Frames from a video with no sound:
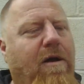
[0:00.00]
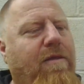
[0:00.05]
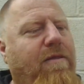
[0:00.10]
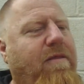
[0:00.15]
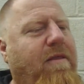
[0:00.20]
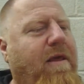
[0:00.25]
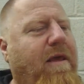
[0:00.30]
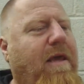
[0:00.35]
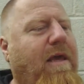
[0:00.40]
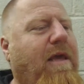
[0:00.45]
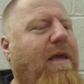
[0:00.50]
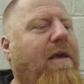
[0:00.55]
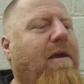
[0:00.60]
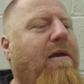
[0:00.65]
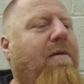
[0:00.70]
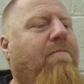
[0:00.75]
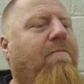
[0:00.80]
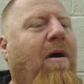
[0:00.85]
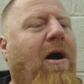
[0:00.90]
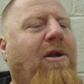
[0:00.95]
the
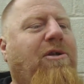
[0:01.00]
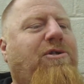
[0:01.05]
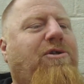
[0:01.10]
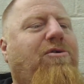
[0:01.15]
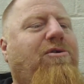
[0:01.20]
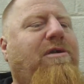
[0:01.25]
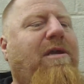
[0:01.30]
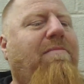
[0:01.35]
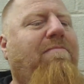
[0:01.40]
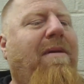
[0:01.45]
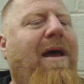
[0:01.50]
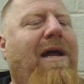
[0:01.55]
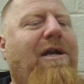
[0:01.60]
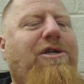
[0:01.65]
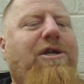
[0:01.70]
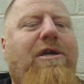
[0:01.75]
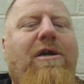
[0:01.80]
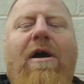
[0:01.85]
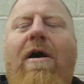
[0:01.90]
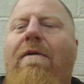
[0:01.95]
Monsters and
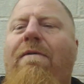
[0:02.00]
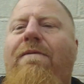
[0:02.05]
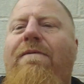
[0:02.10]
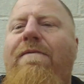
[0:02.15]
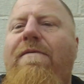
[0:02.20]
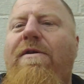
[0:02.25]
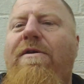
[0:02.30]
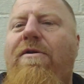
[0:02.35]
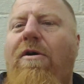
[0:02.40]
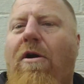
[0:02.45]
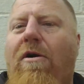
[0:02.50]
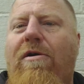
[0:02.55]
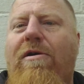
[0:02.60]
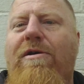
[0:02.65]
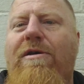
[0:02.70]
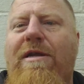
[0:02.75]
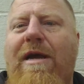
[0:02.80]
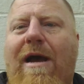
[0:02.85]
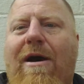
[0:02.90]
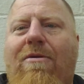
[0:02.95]
Magic of
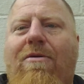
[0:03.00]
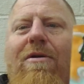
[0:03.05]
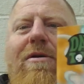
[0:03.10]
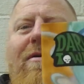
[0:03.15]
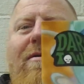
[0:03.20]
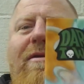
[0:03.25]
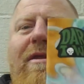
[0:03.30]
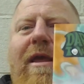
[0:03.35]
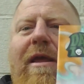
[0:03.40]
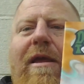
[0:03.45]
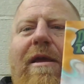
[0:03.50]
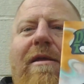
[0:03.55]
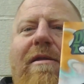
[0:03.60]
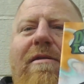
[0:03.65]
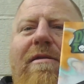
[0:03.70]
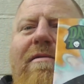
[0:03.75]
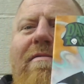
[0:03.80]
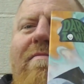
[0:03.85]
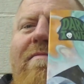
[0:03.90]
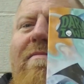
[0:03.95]
Dark Tower. They
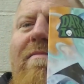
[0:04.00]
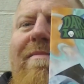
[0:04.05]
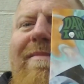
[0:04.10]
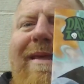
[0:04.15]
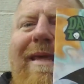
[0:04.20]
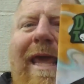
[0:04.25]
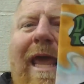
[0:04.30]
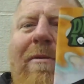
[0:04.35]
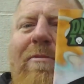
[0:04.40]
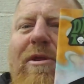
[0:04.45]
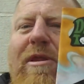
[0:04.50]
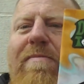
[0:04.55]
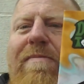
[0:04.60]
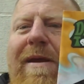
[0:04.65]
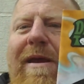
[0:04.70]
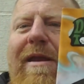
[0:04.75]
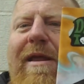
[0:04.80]
came with a P